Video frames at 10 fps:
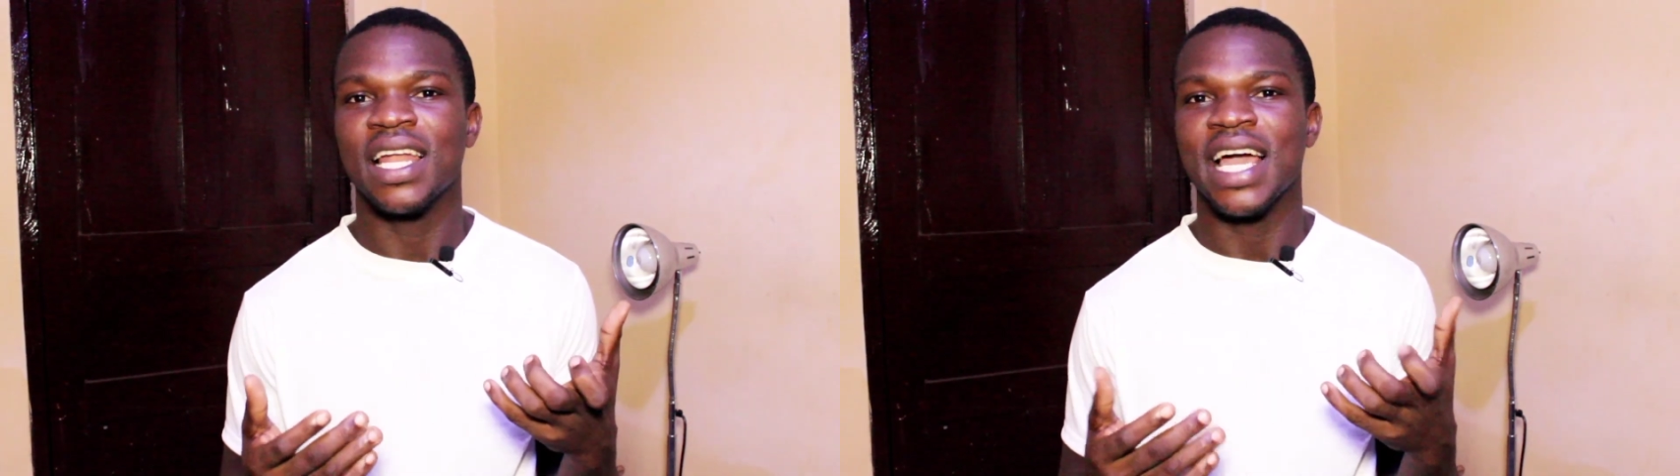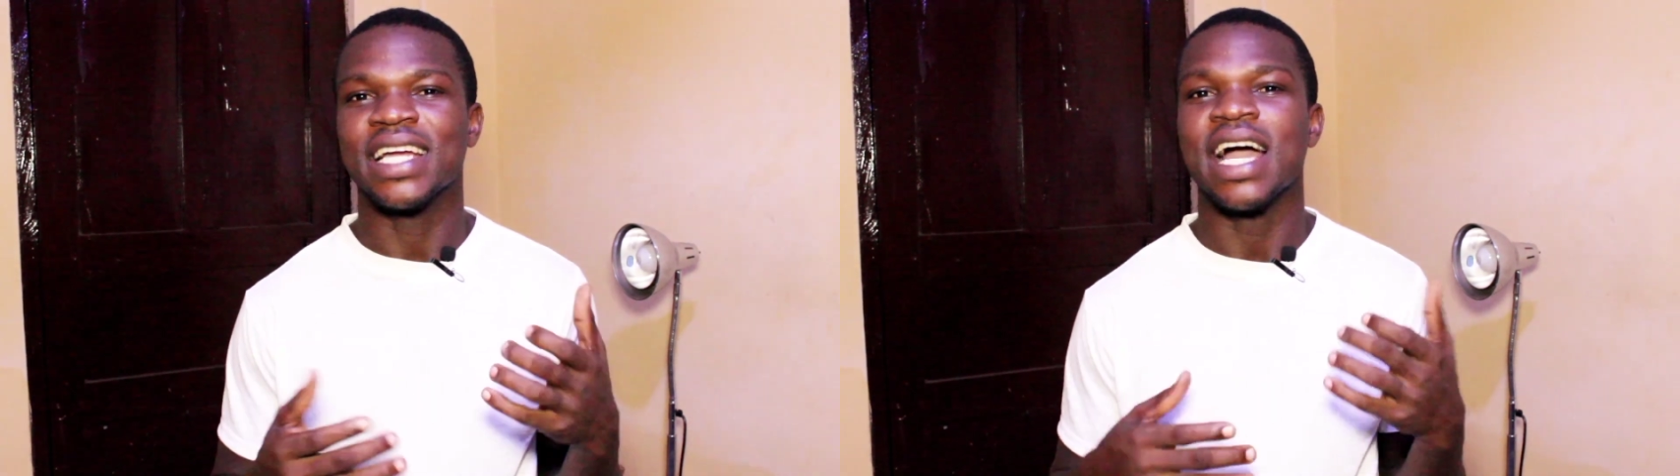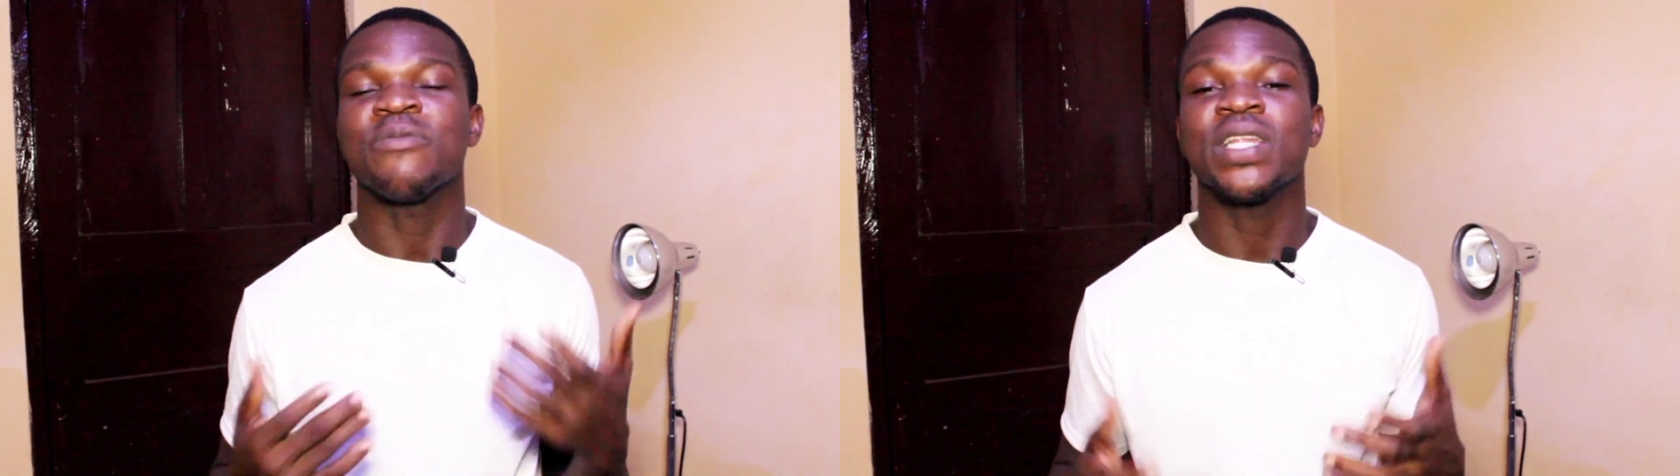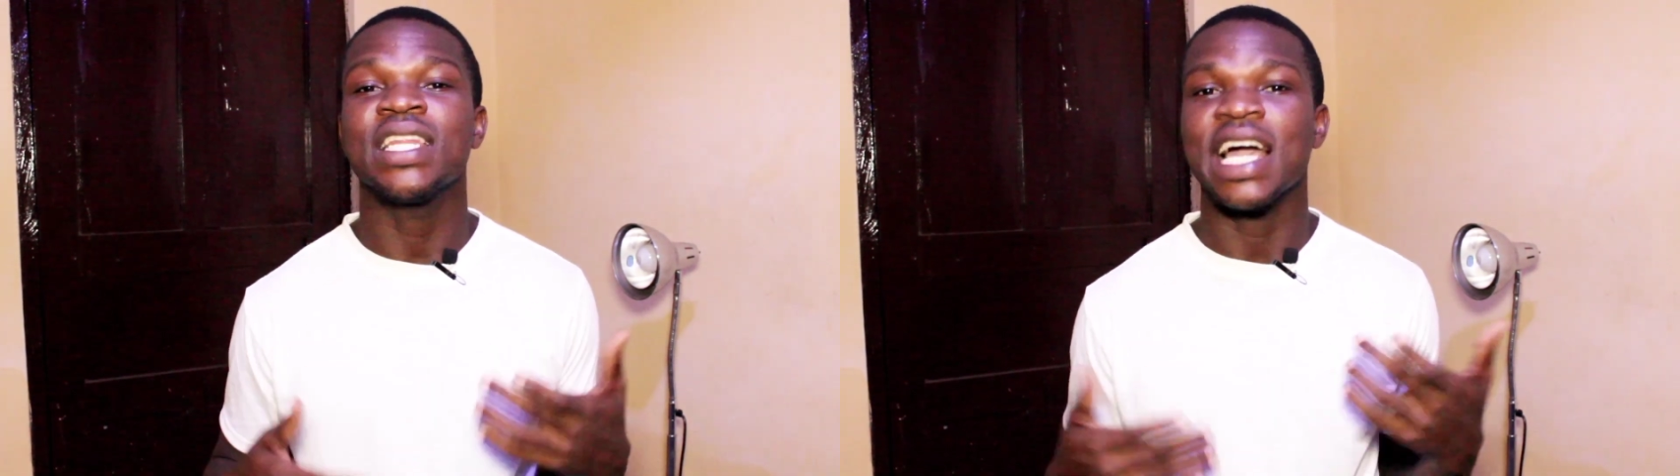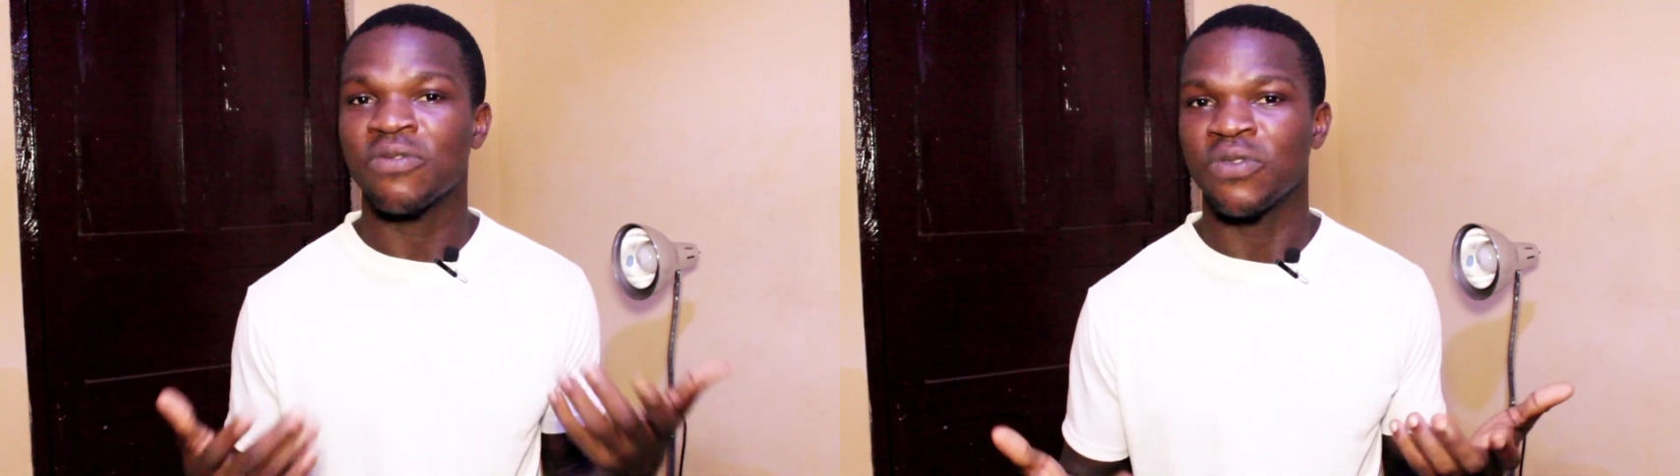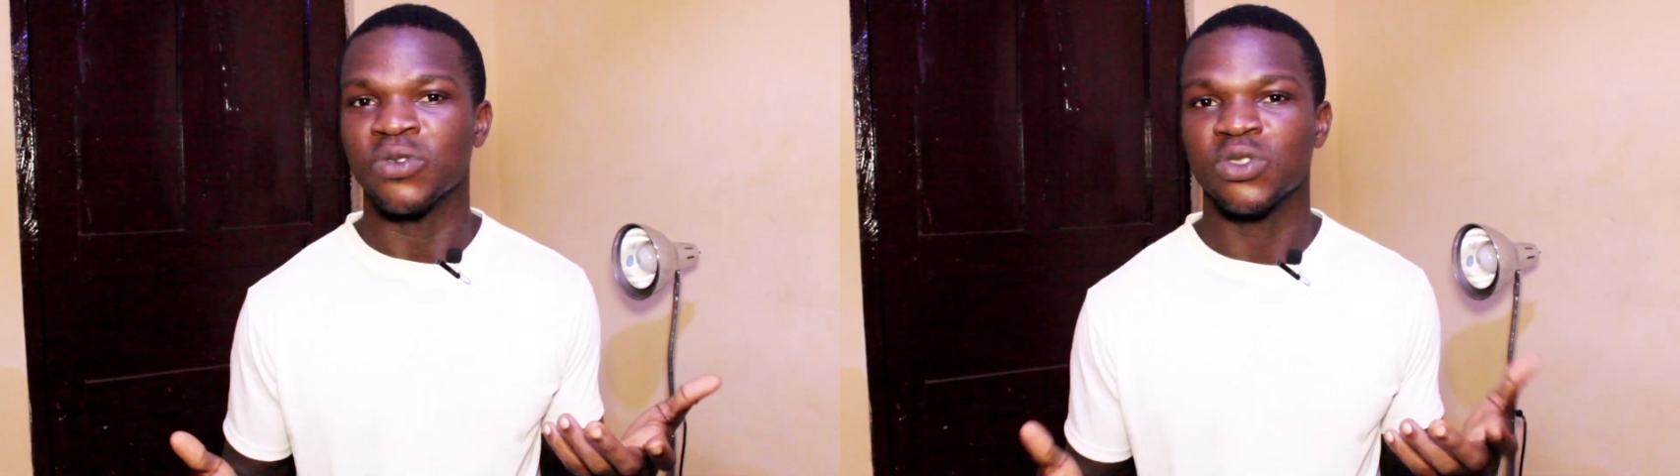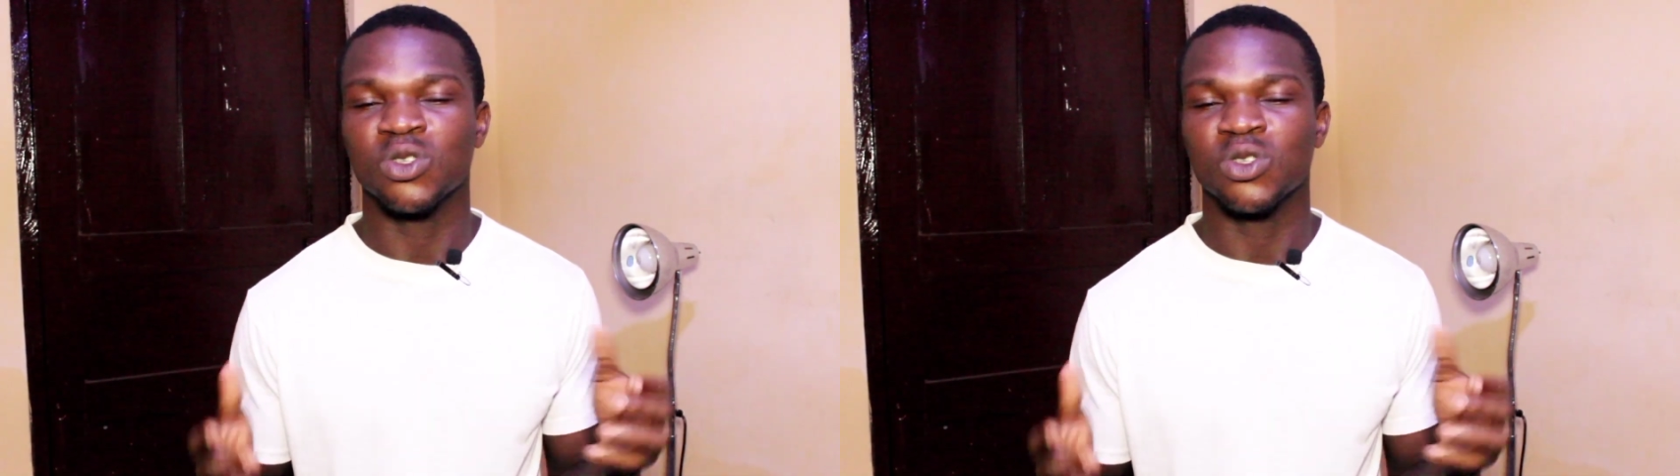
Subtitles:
like, I really like phones,